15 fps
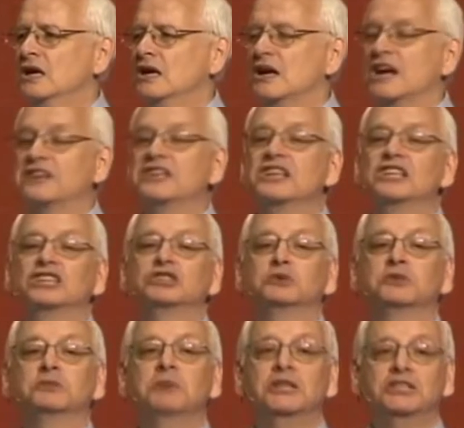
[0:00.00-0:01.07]
Attendance
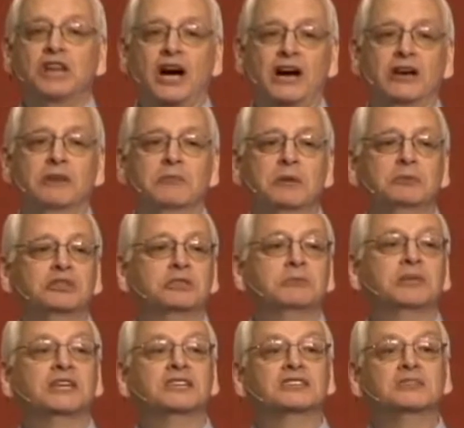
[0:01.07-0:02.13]
was much higher in membership
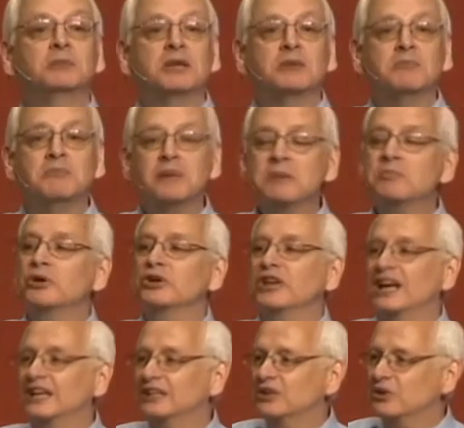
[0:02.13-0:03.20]
because to be a member you
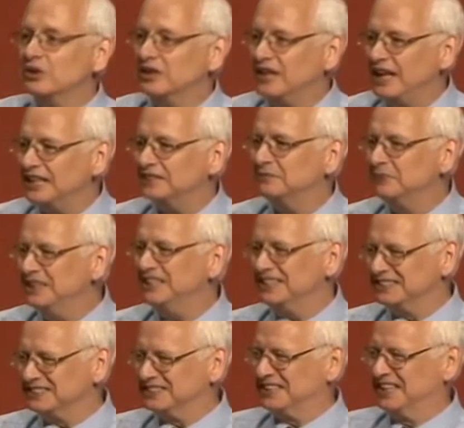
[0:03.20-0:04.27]
had to go to class
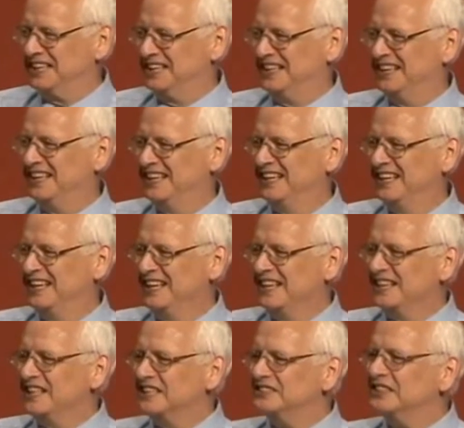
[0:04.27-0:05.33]
meetings.
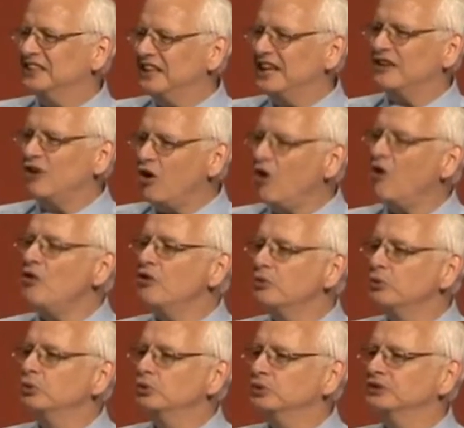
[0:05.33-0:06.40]
They still had all the
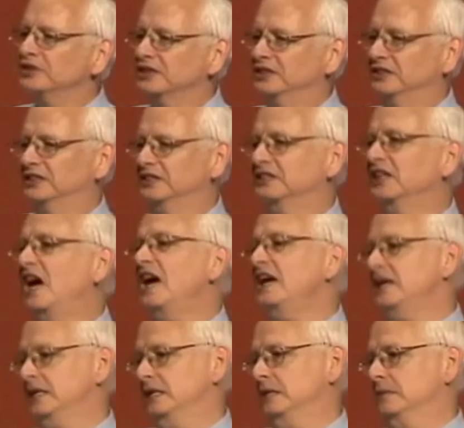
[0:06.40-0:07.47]
rules of the
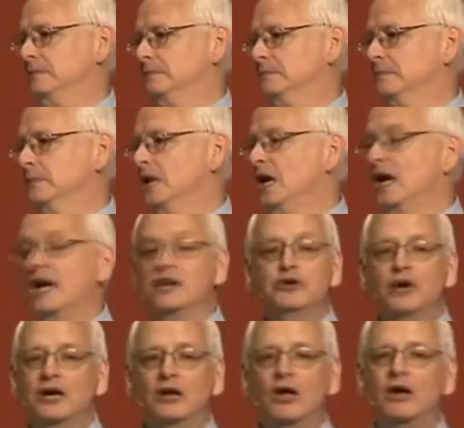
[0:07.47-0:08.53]
society. And you
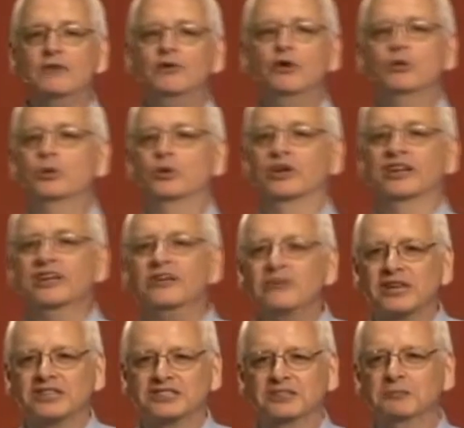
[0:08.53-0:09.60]
had a lot of folk who were
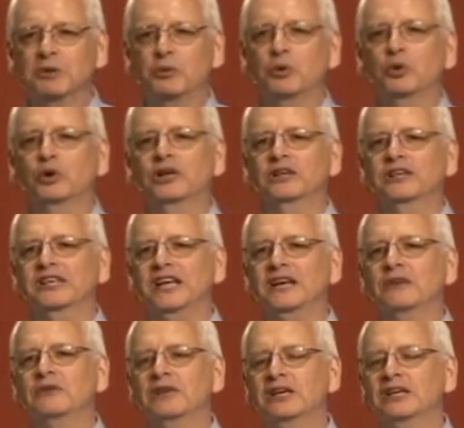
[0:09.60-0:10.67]
interested but weren't
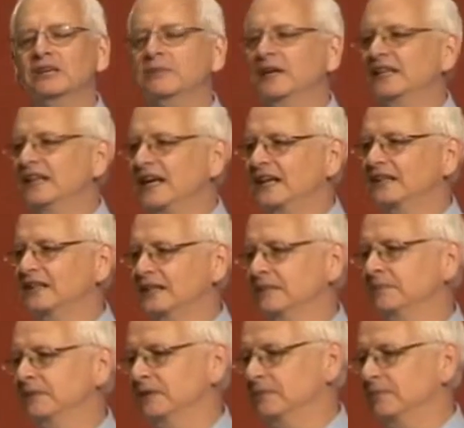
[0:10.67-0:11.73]
yet ready to make that deep
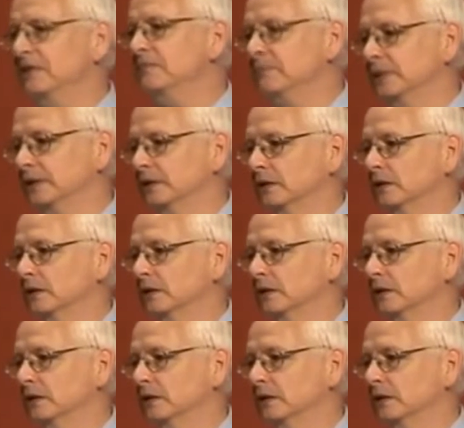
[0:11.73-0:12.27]
commitment.